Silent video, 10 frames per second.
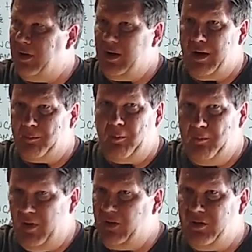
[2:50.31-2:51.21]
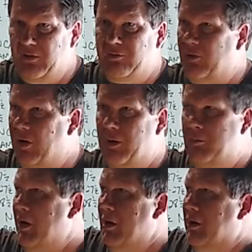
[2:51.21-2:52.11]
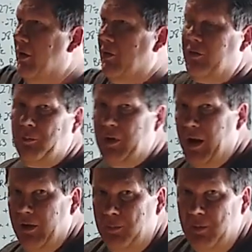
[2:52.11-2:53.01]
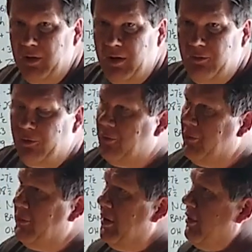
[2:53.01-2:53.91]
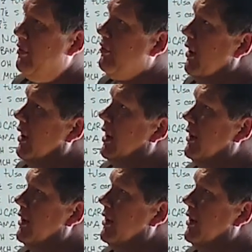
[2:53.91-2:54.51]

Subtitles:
Did he have permission from, you know, some guy that's been dead for 50 years?